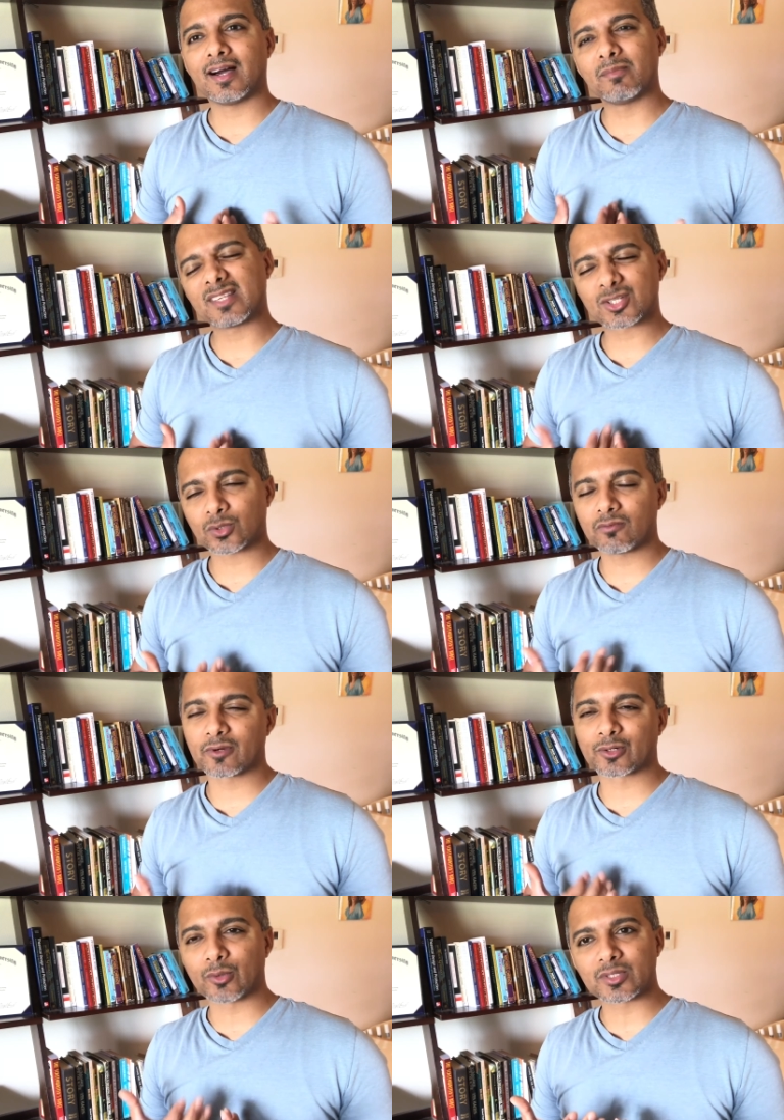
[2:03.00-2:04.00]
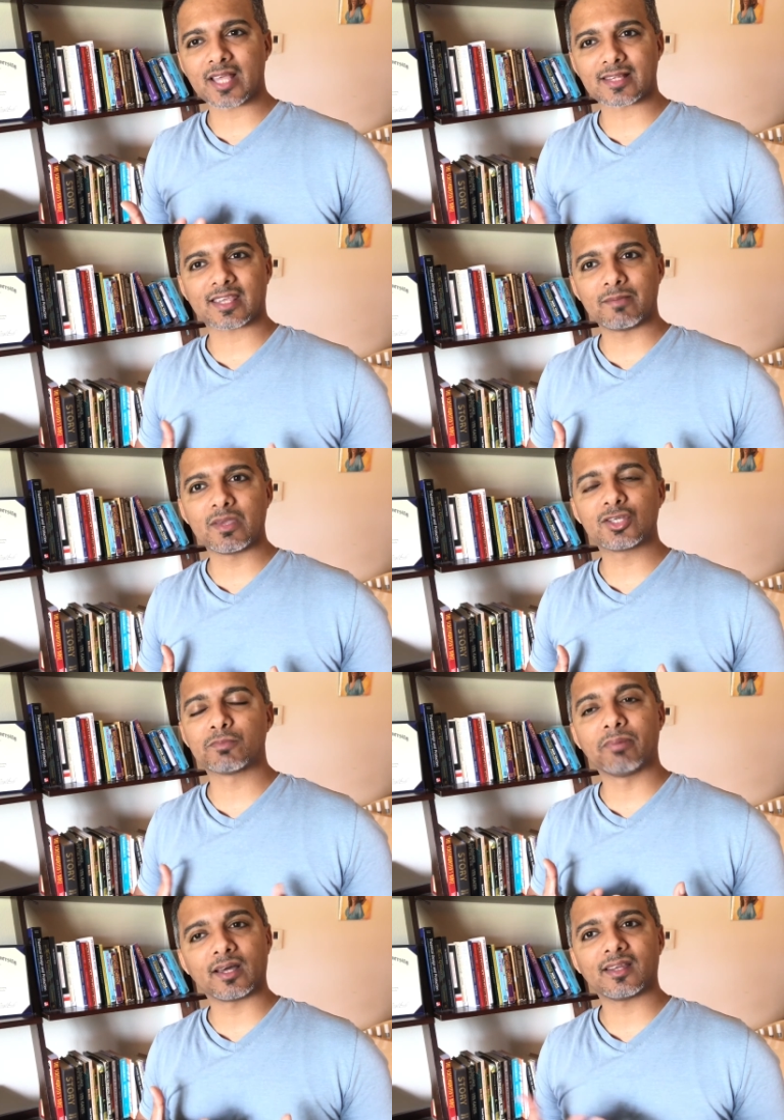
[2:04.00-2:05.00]
It's sort of a grotesque image,
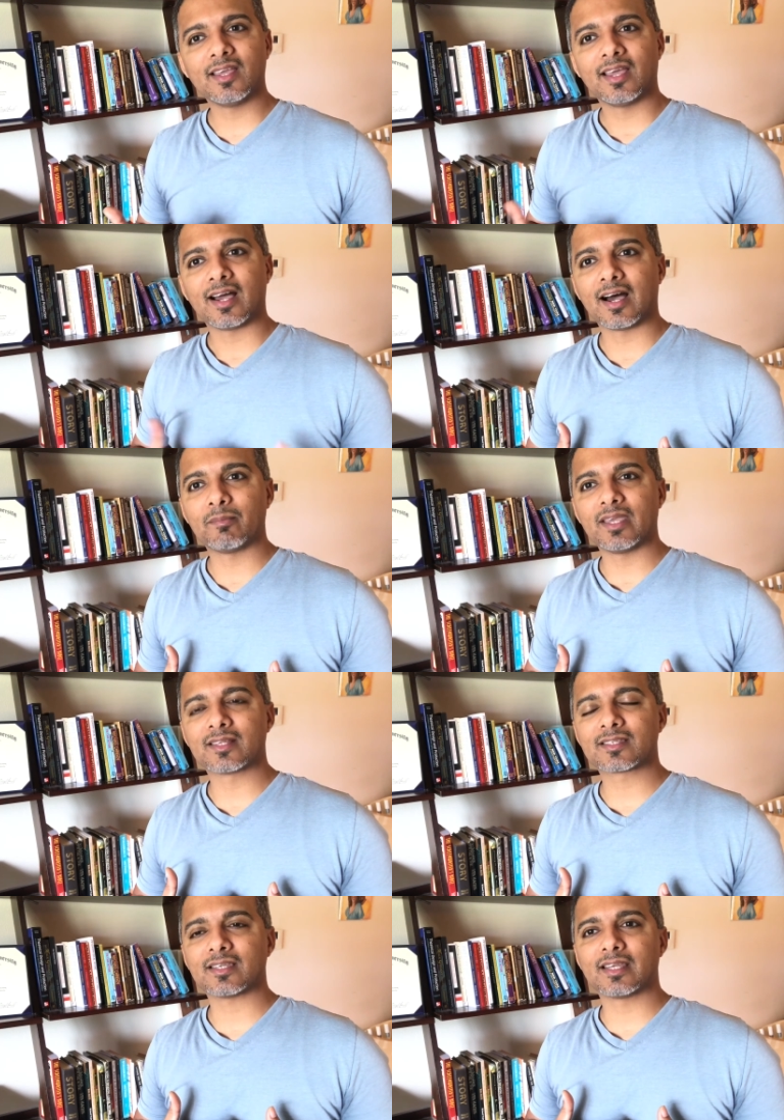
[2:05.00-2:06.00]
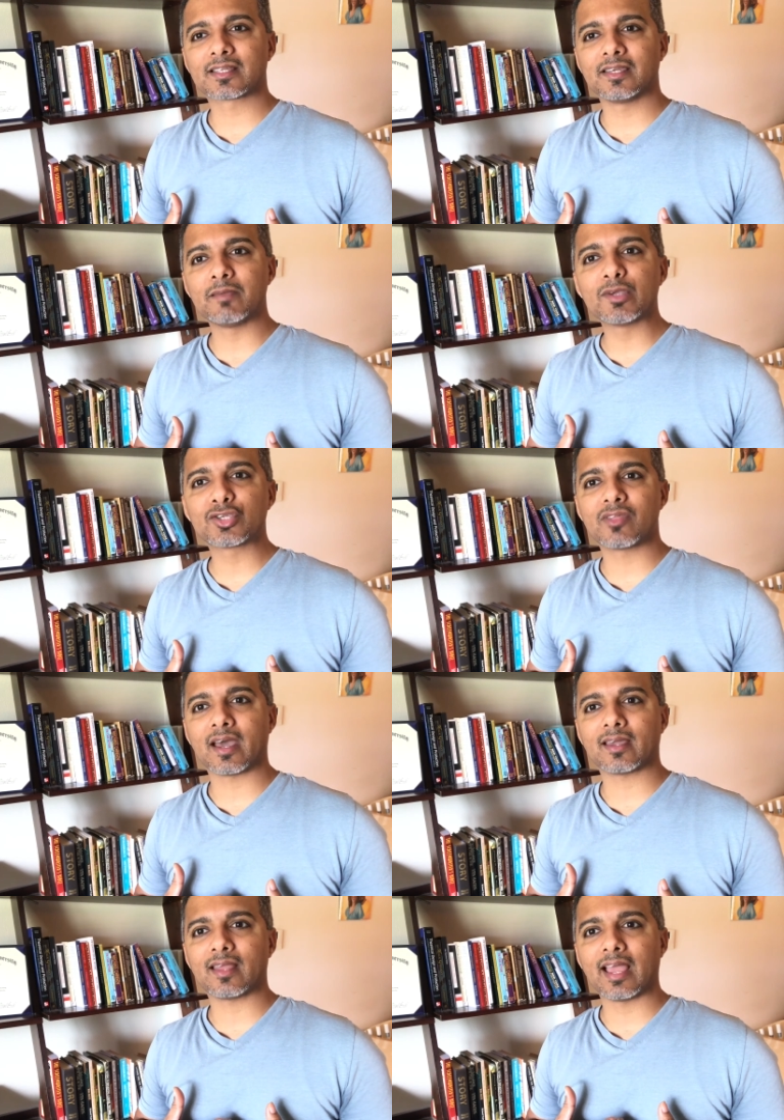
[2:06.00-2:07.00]
but it's an image
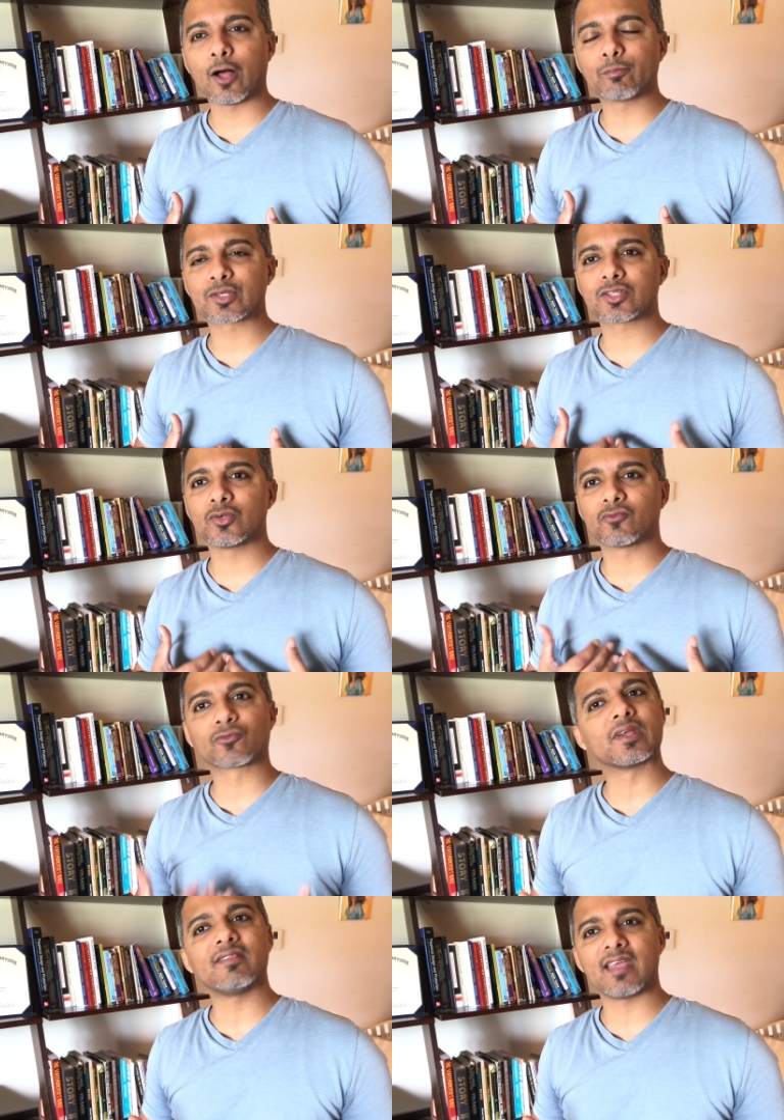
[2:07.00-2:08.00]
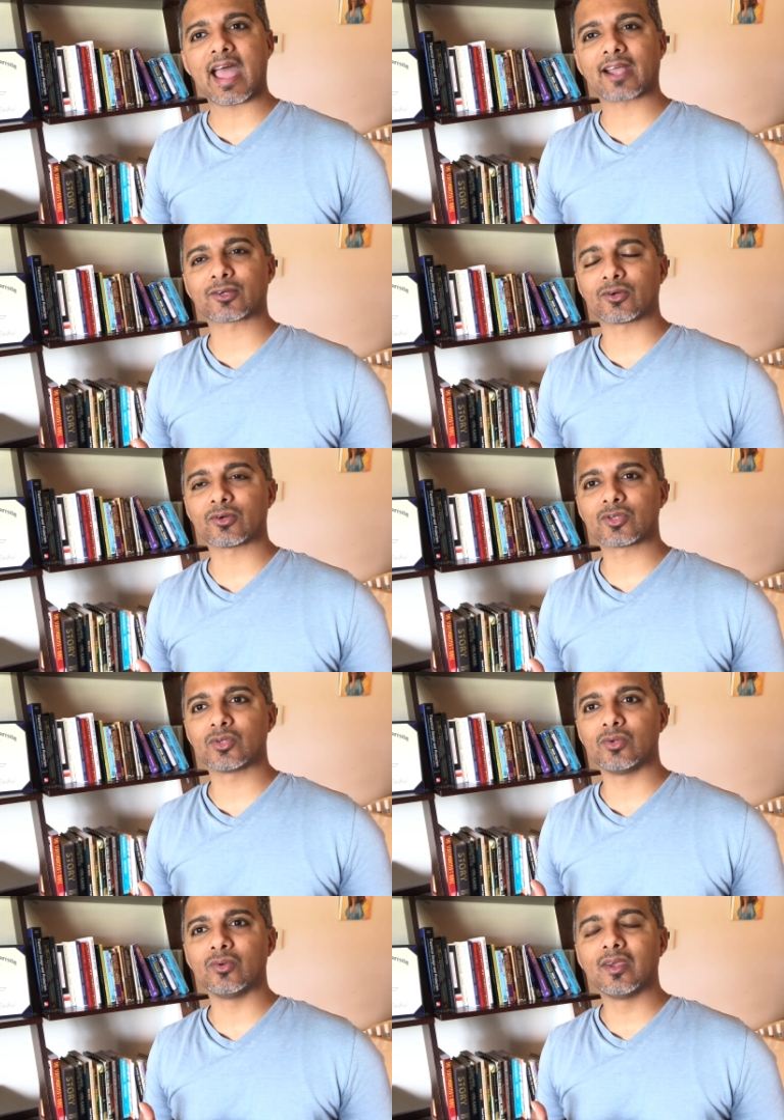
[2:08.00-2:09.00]
that helps to free the actor
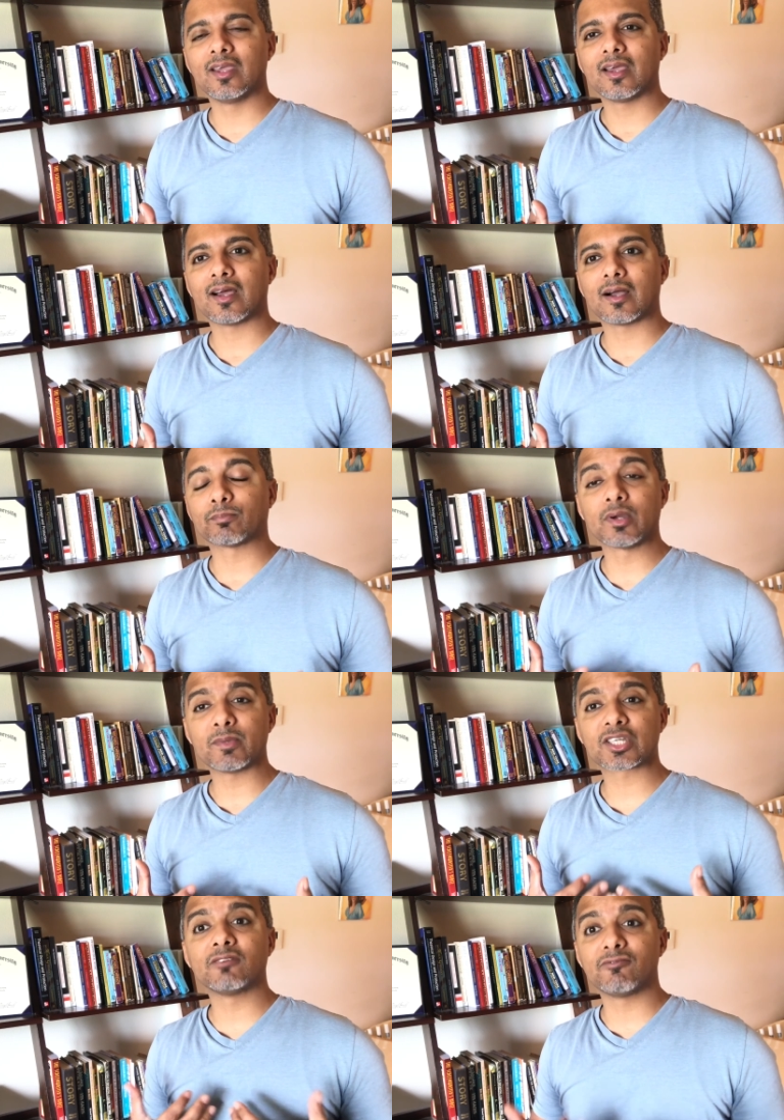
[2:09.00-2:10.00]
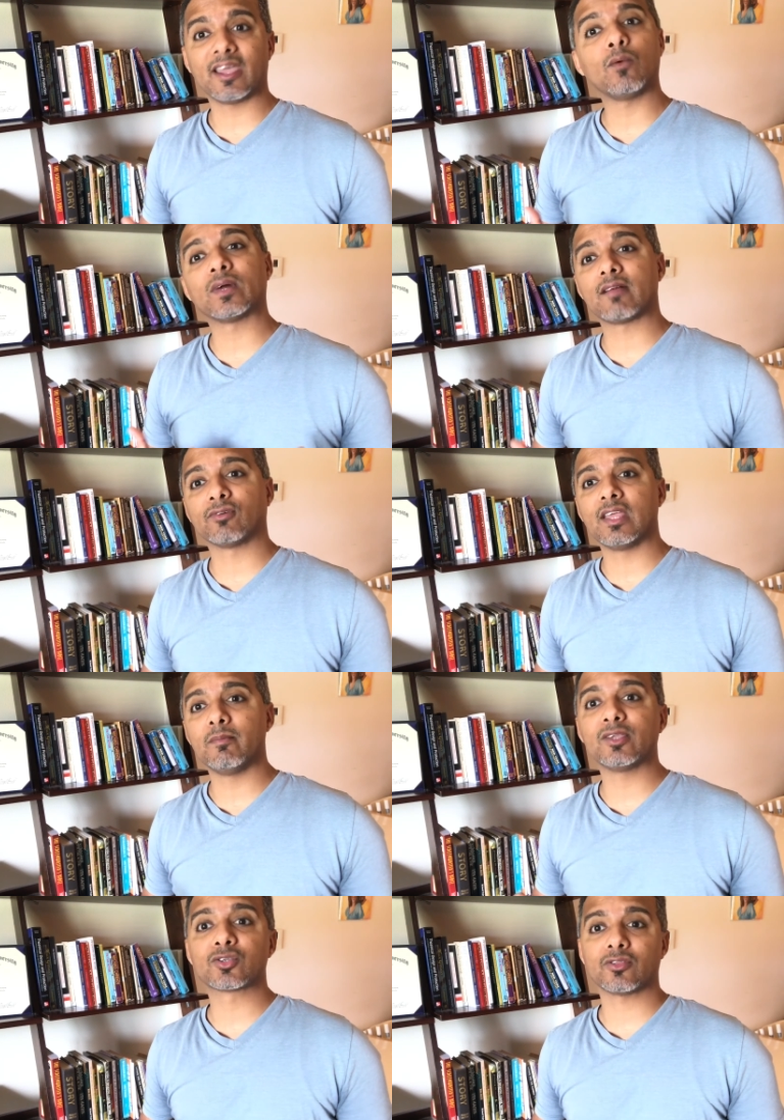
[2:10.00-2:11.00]
to pretty much convey whatever image,